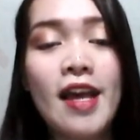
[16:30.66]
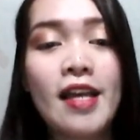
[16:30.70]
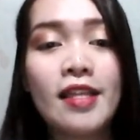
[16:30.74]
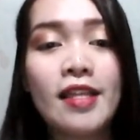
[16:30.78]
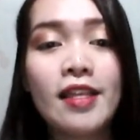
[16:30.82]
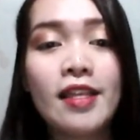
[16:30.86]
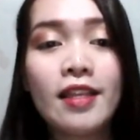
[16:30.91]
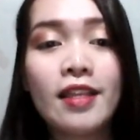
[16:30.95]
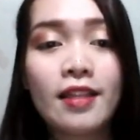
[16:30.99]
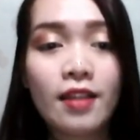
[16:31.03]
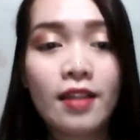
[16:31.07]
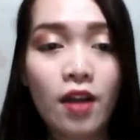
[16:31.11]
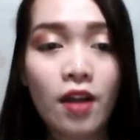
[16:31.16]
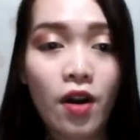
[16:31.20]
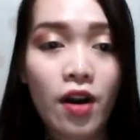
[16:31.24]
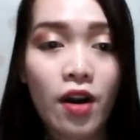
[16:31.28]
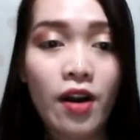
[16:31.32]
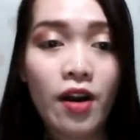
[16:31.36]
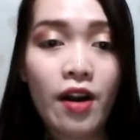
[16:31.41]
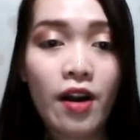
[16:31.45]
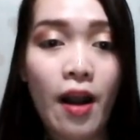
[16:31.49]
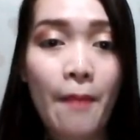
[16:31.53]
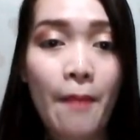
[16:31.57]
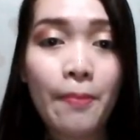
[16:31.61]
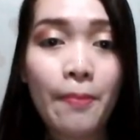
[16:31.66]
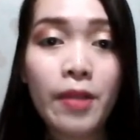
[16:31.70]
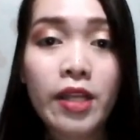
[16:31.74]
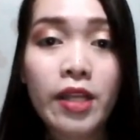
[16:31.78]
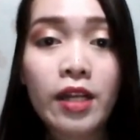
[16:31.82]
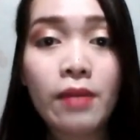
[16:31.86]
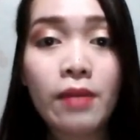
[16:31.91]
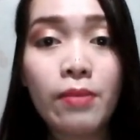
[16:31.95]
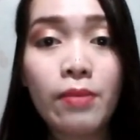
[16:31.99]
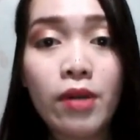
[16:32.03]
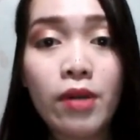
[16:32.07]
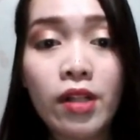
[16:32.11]
these are
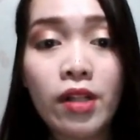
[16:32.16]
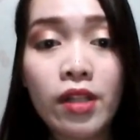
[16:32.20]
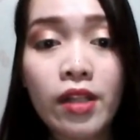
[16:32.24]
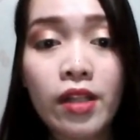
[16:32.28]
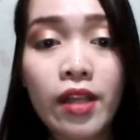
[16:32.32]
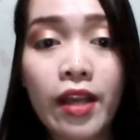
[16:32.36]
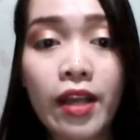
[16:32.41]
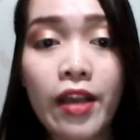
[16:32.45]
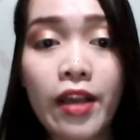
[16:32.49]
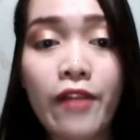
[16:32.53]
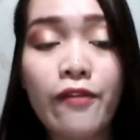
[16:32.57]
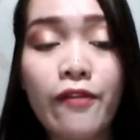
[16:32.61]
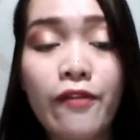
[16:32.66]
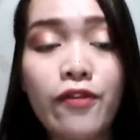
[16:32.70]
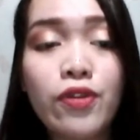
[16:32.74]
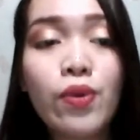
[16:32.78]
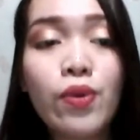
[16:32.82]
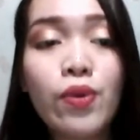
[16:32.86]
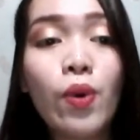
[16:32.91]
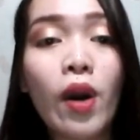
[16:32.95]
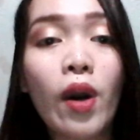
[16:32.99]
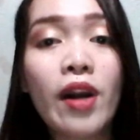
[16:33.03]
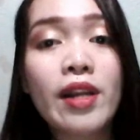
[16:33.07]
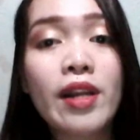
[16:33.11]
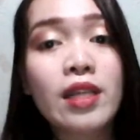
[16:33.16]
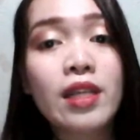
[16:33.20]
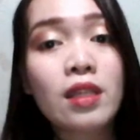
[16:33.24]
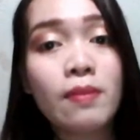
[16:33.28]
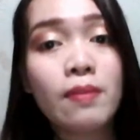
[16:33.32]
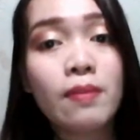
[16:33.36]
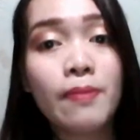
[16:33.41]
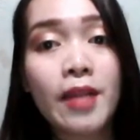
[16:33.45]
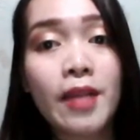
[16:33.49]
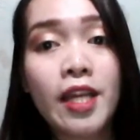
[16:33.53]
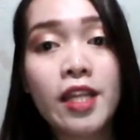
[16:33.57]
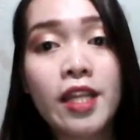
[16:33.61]
applicable if you are
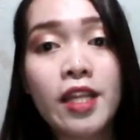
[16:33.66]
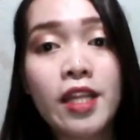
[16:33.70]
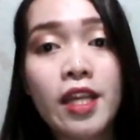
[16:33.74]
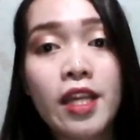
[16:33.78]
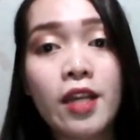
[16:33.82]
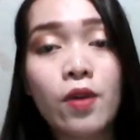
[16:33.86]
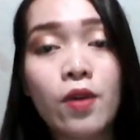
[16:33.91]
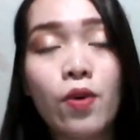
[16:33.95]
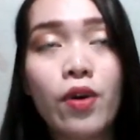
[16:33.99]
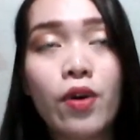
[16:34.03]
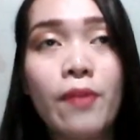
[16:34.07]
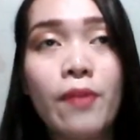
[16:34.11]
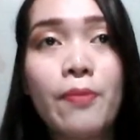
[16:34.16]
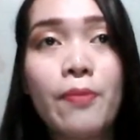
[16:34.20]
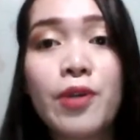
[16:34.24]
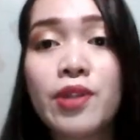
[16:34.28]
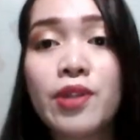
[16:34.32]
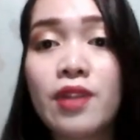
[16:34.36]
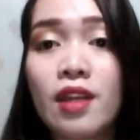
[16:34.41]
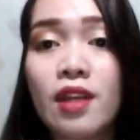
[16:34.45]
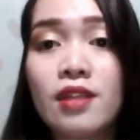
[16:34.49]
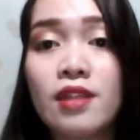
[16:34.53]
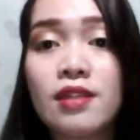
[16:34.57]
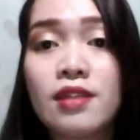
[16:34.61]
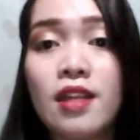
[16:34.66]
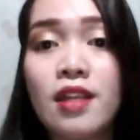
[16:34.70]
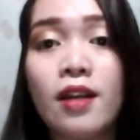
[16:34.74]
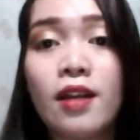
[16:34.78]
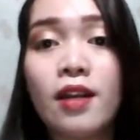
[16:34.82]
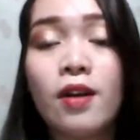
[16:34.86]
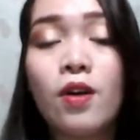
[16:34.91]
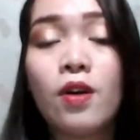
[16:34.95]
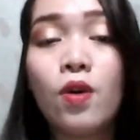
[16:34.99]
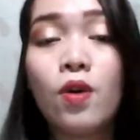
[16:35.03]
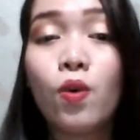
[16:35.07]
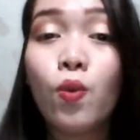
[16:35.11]
explaining or
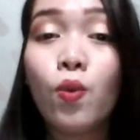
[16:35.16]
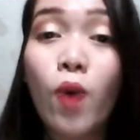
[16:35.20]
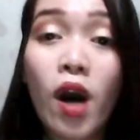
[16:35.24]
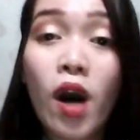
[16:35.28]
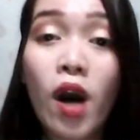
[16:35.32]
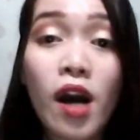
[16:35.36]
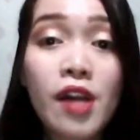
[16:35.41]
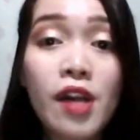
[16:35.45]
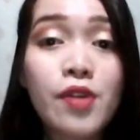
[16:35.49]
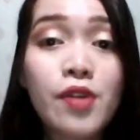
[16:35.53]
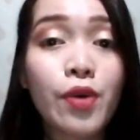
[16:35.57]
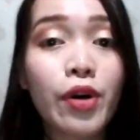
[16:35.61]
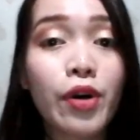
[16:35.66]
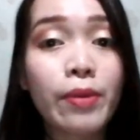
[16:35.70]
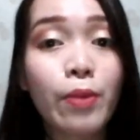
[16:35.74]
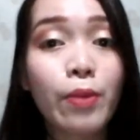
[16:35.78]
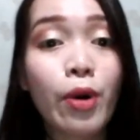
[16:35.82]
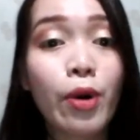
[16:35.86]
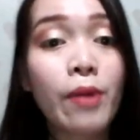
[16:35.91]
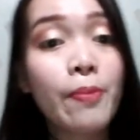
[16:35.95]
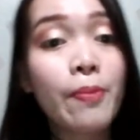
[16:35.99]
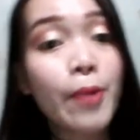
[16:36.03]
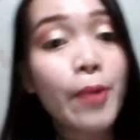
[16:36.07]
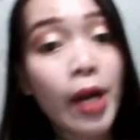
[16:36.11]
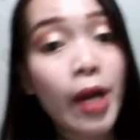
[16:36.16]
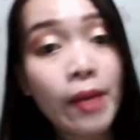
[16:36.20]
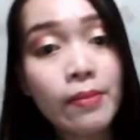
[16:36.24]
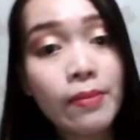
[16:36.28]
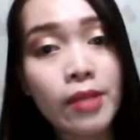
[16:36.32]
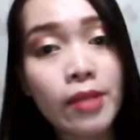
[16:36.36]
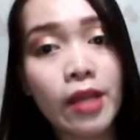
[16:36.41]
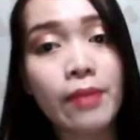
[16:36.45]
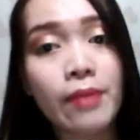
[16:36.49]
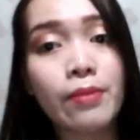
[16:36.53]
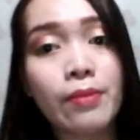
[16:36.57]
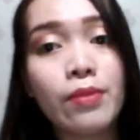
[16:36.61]
presenting one or more
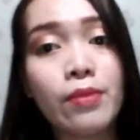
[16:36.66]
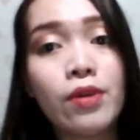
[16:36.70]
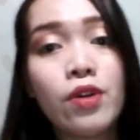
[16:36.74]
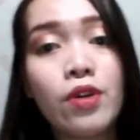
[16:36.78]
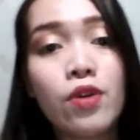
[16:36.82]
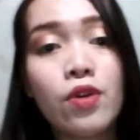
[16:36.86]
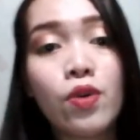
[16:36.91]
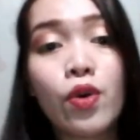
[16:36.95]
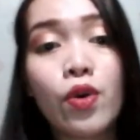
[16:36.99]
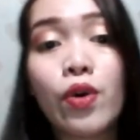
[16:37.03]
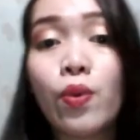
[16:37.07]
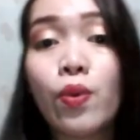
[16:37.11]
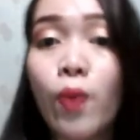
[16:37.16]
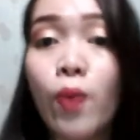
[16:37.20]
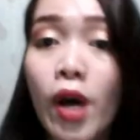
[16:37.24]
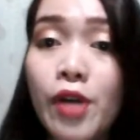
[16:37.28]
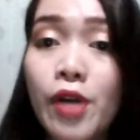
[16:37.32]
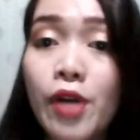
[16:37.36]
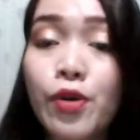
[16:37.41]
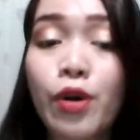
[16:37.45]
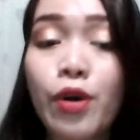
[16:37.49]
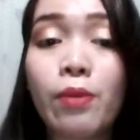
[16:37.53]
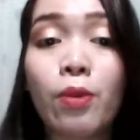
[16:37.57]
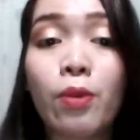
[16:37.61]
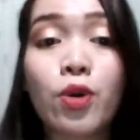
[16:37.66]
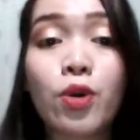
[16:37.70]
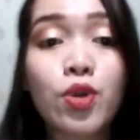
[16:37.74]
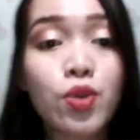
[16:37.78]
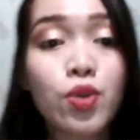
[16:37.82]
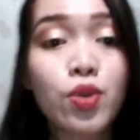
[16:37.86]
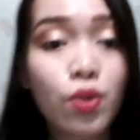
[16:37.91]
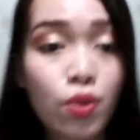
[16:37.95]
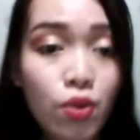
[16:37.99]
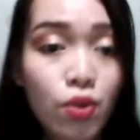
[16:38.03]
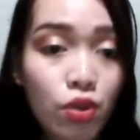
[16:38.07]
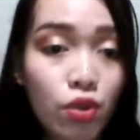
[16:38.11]
problem or one or more
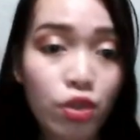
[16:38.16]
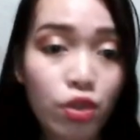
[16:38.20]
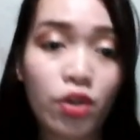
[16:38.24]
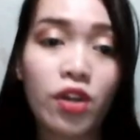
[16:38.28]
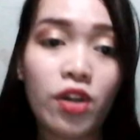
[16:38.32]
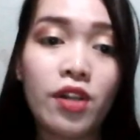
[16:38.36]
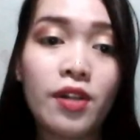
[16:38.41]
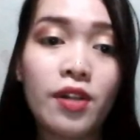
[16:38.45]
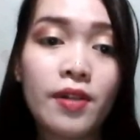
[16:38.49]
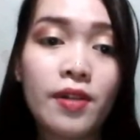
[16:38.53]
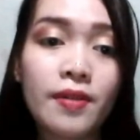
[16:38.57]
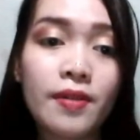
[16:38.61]
solution.